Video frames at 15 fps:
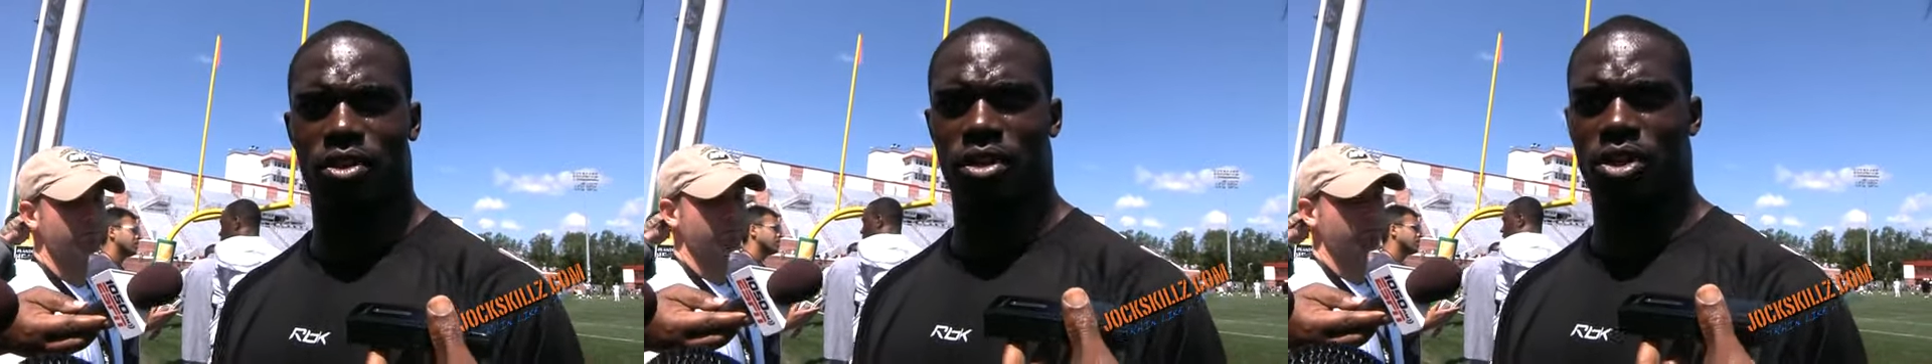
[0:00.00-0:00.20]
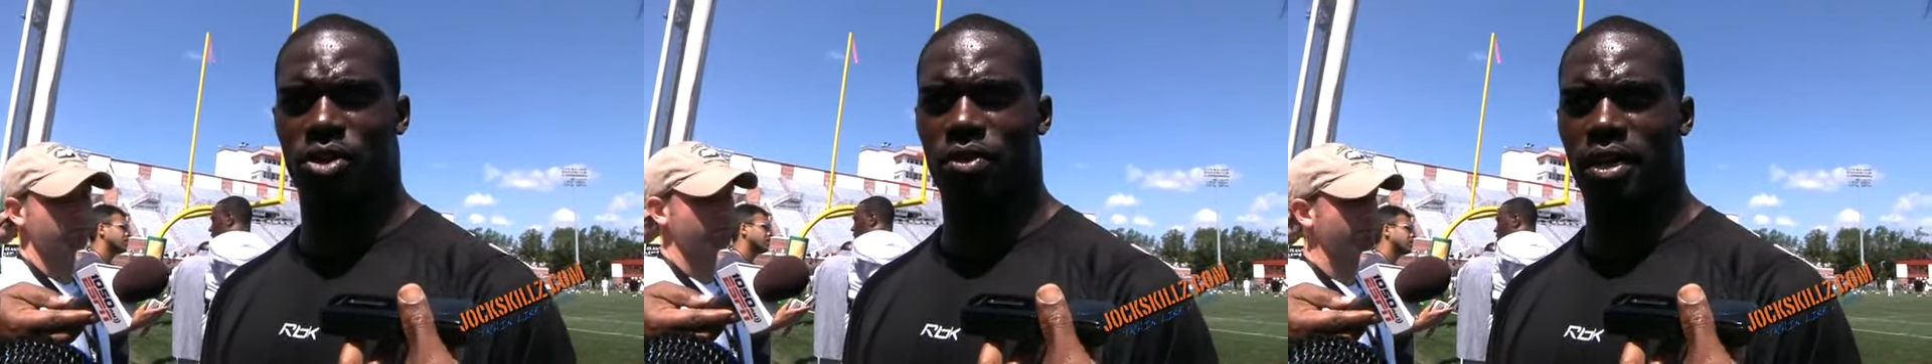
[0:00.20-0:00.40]

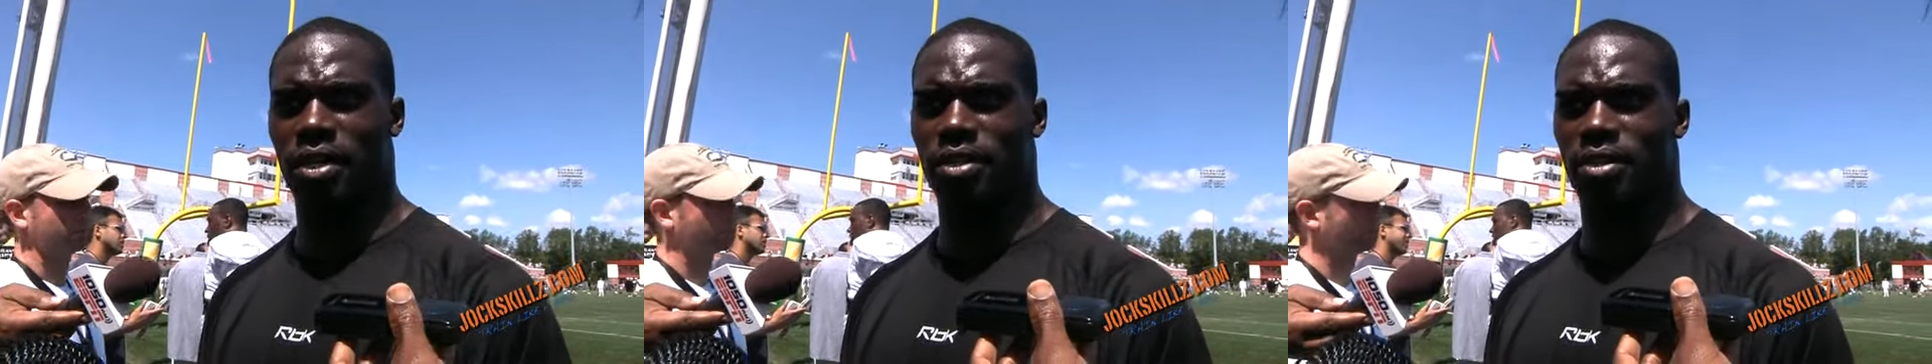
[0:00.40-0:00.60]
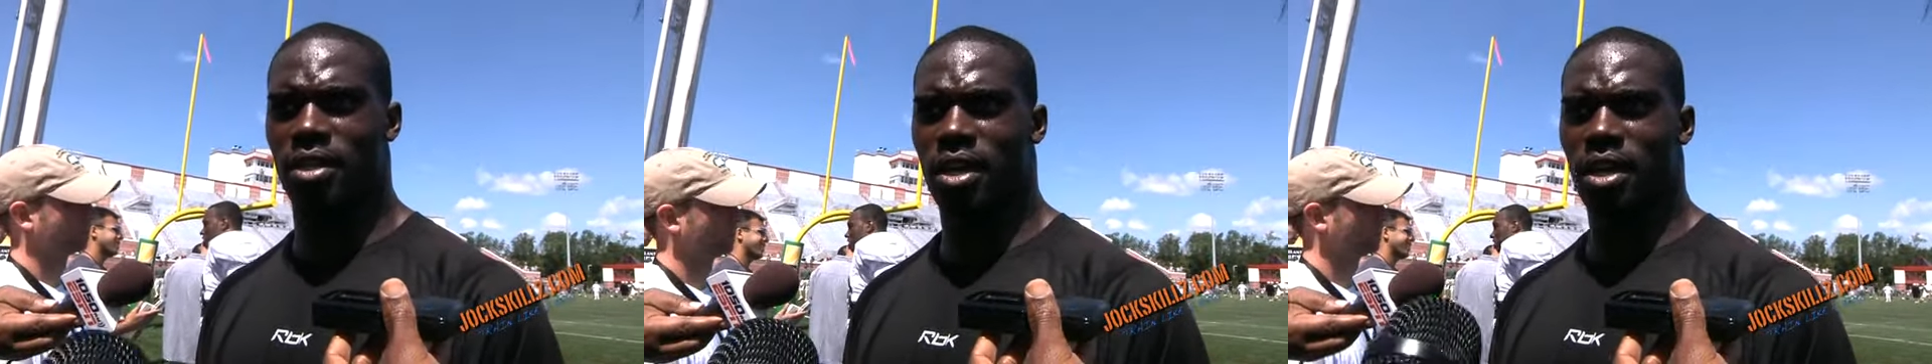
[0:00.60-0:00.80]
going to go
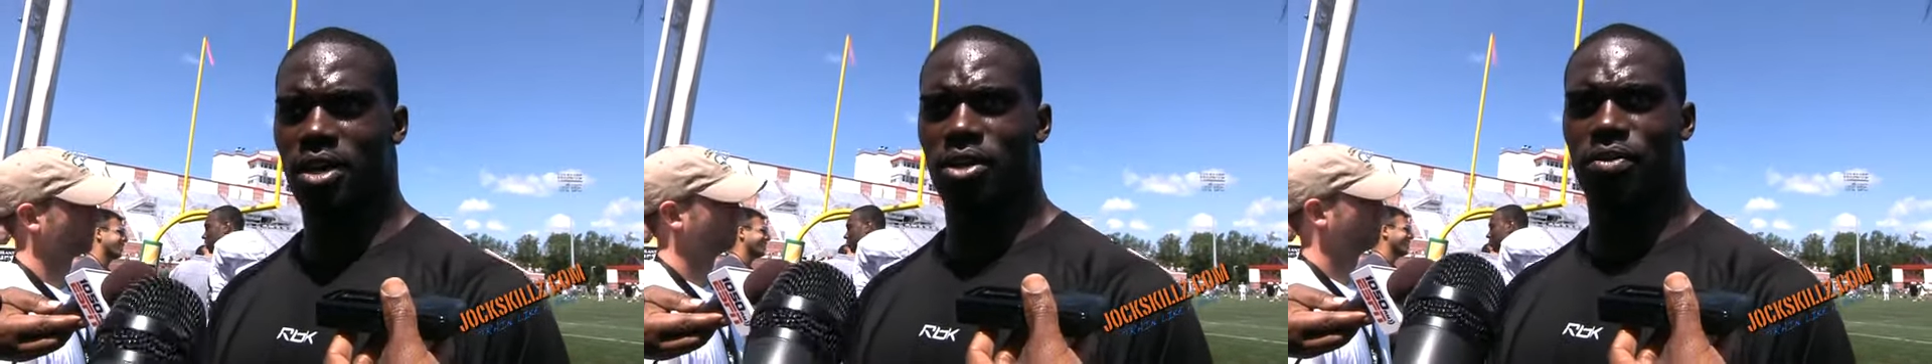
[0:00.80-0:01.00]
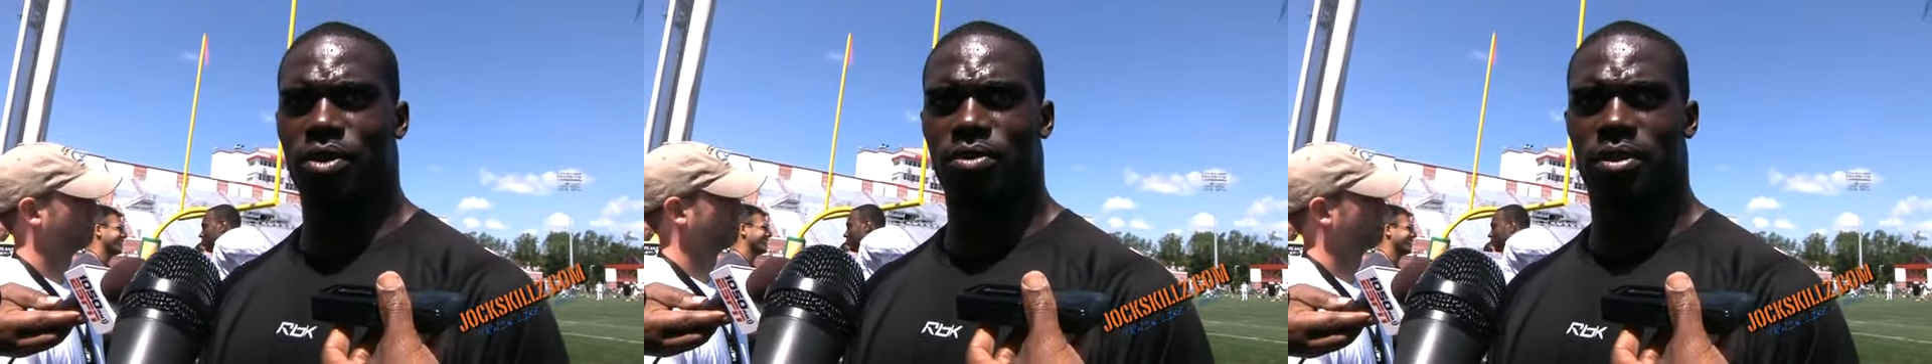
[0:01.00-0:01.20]
against
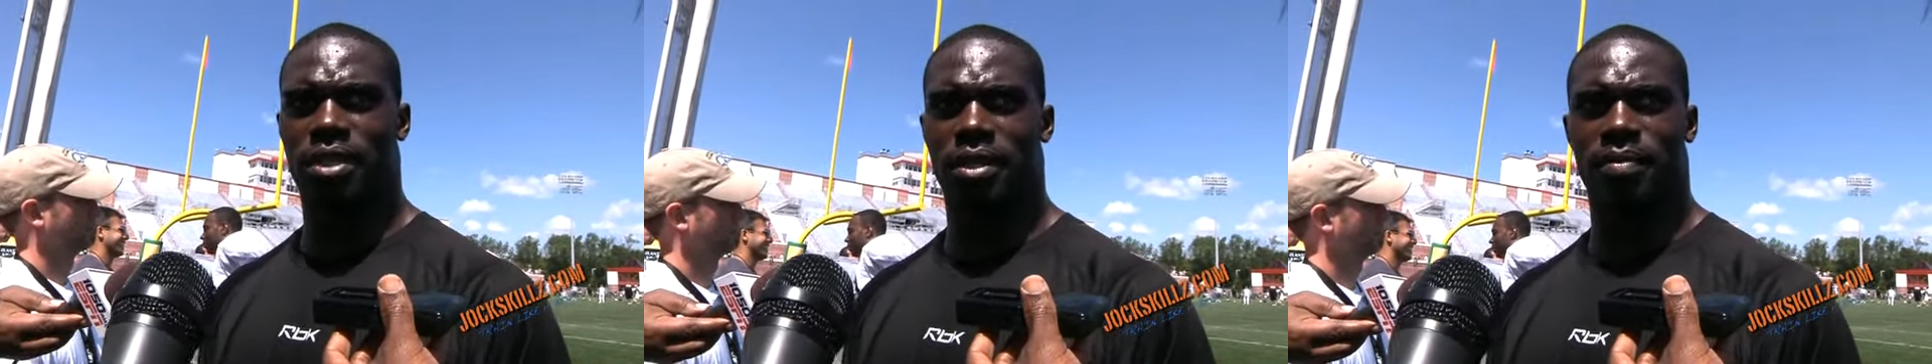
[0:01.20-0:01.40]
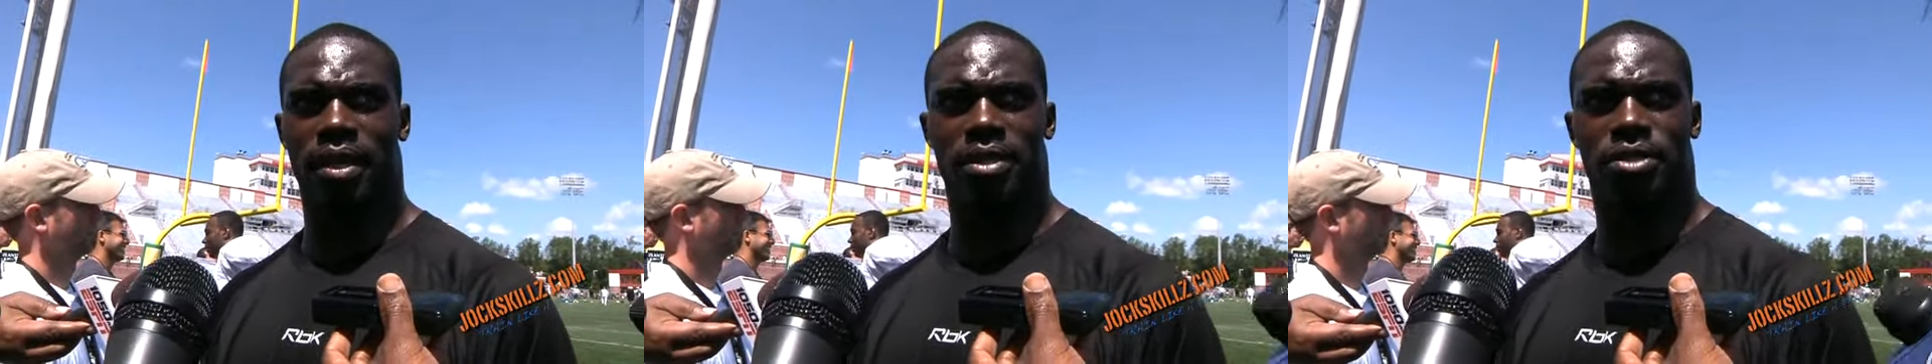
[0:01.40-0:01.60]
your own
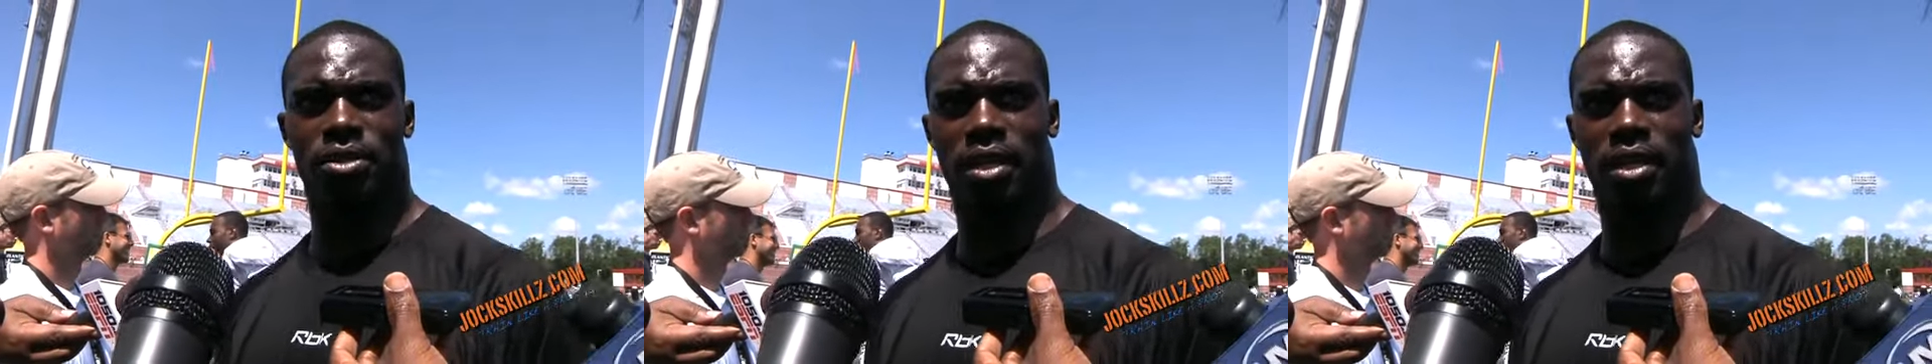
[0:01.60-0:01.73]
teammates.